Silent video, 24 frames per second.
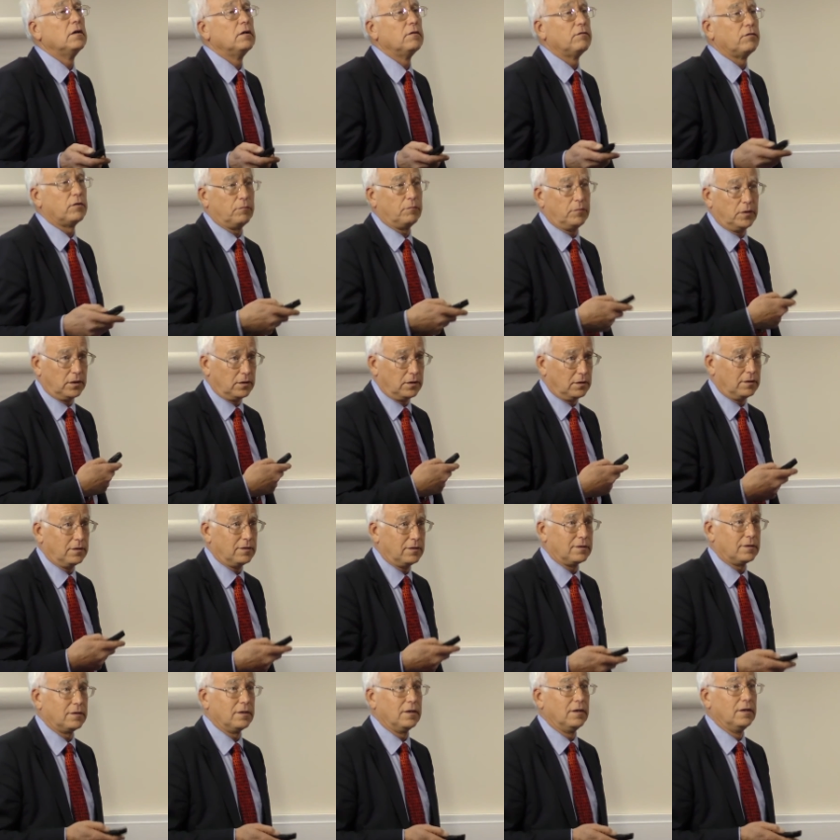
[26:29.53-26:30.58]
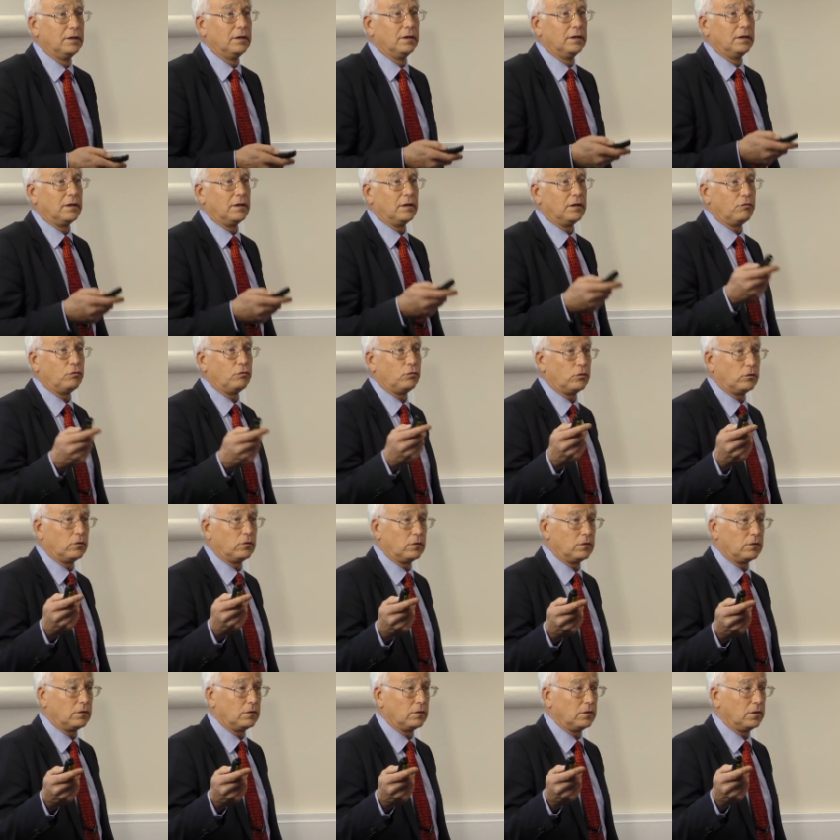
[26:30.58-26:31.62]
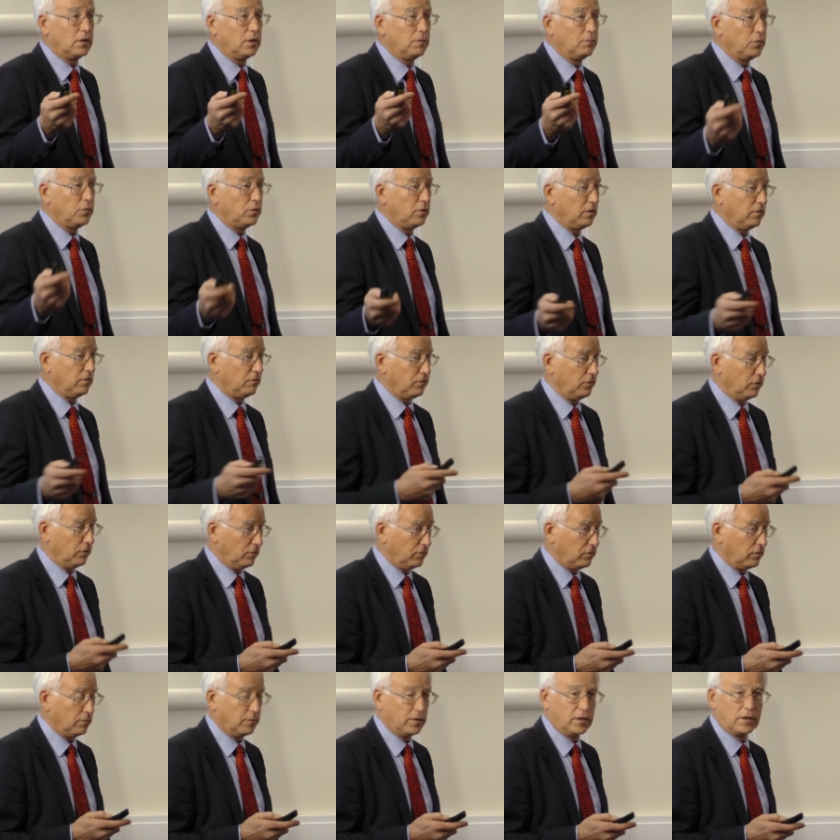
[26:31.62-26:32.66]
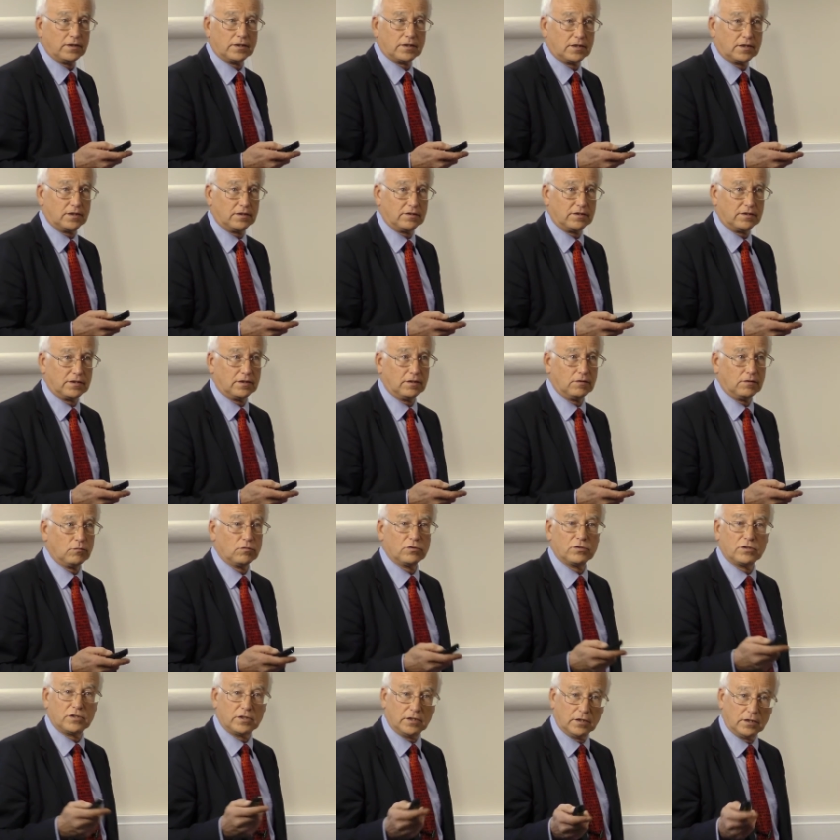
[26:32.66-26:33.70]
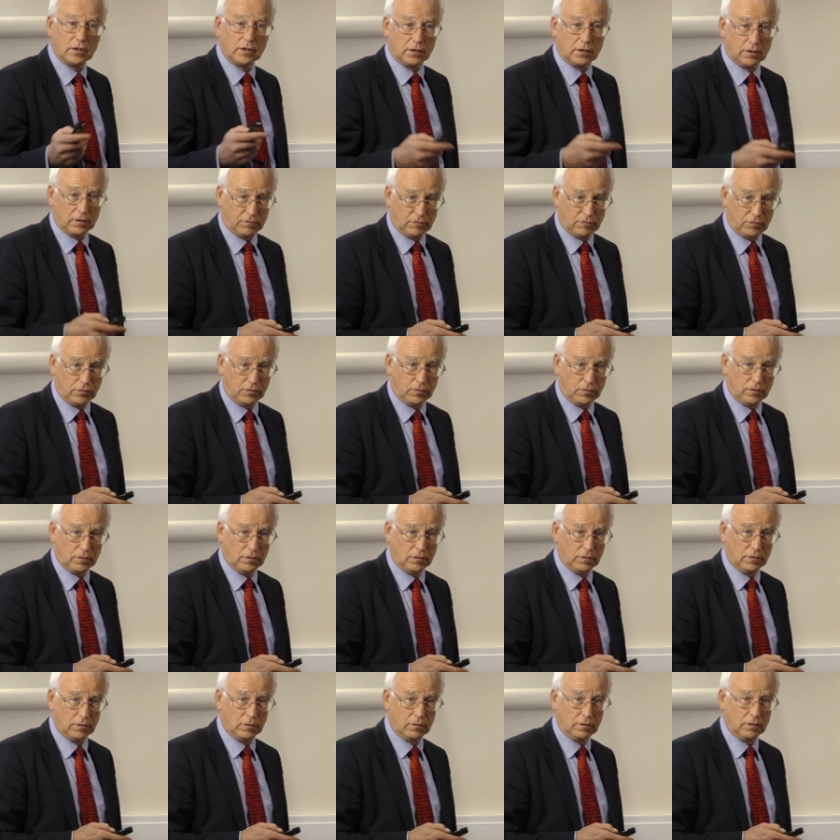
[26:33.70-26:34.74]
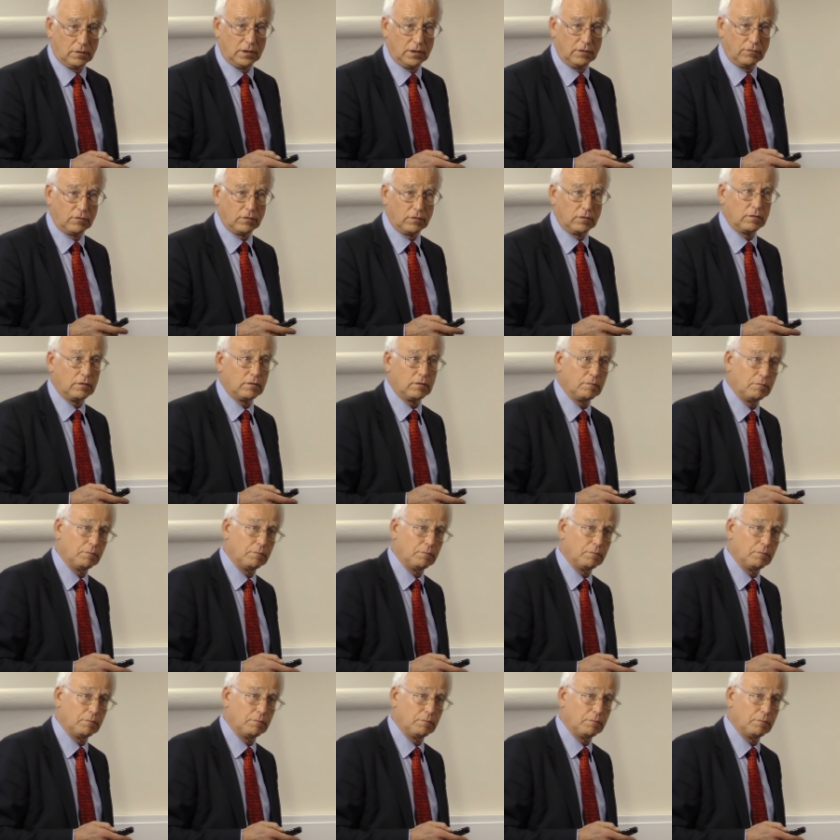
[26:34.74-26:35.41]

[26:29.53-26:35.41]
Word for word: for me at least. If we're importing food from another country, we're stealing their food. They've got